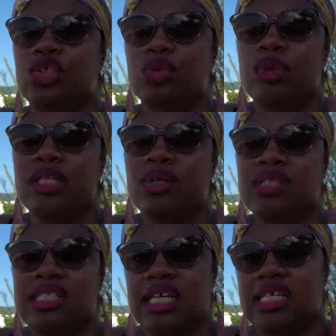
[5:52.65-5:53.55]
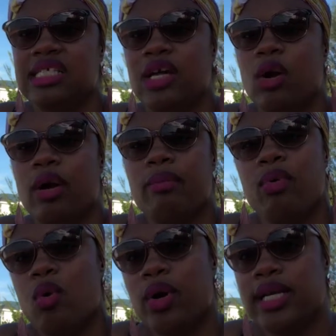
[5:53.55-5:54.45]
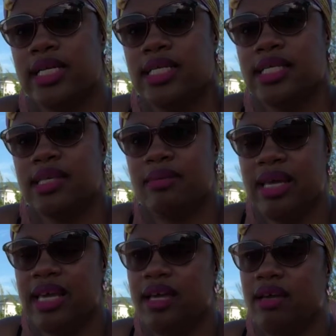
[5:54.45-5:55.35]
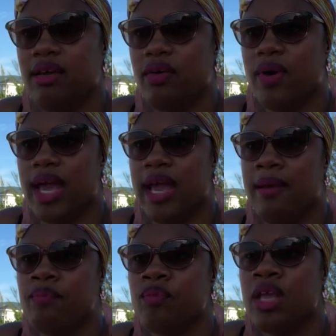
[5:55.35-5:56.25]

doing those things that are important to me, okay,